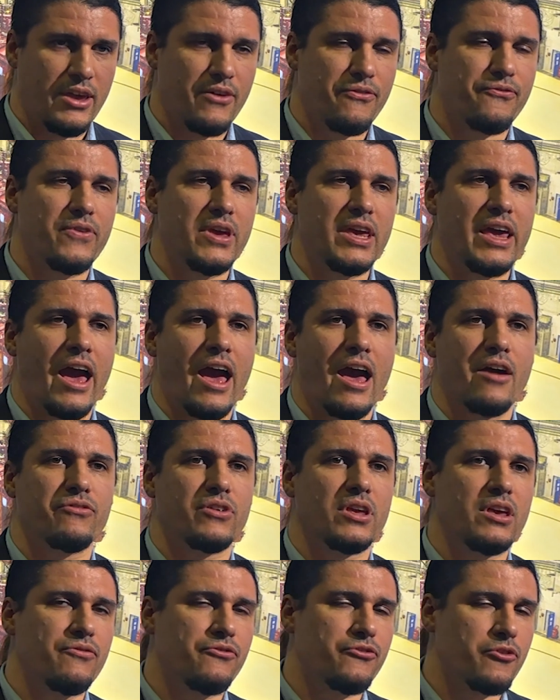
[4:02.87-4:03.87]
If we
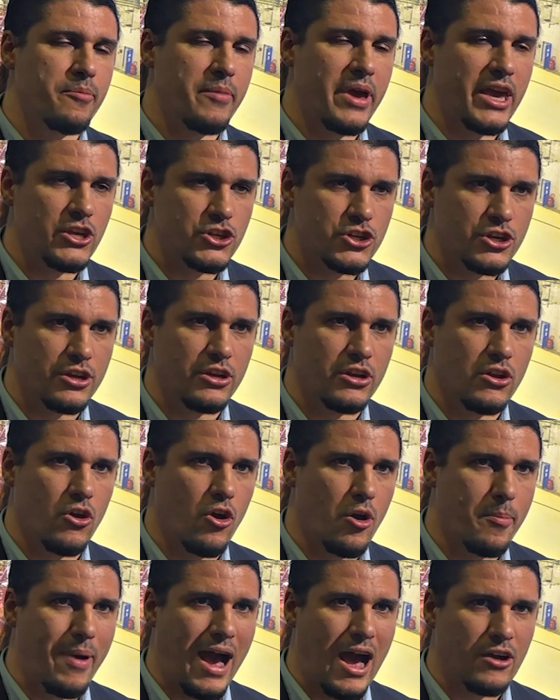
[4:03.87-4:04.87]
have information
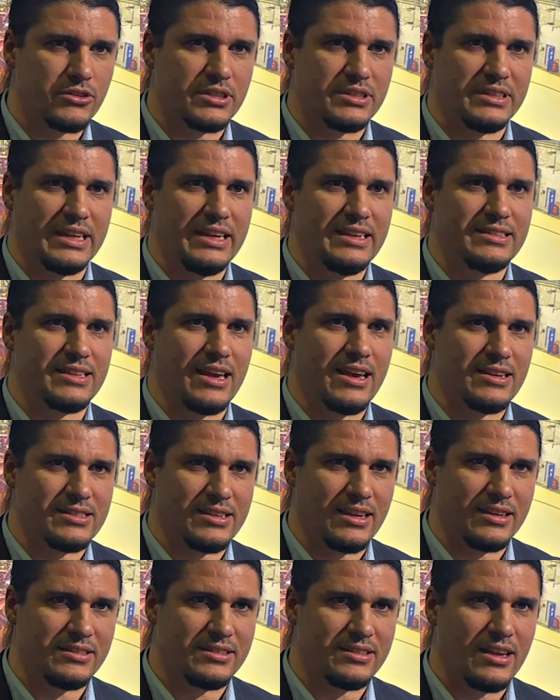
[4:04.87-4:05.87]
about these
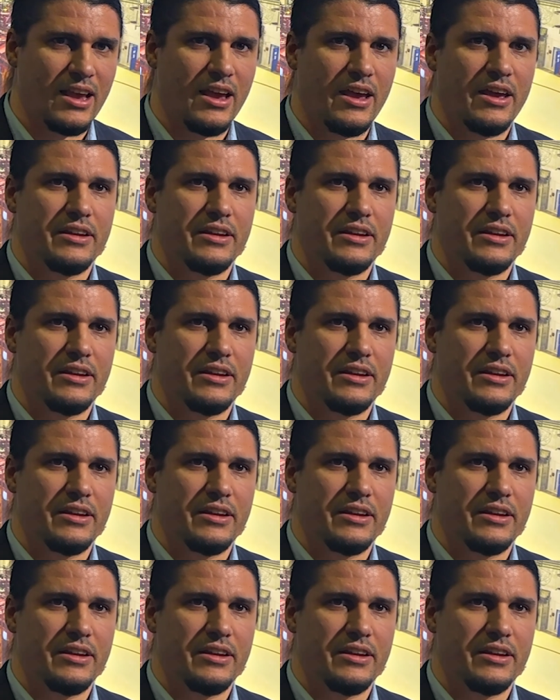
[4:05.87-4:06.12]
assets,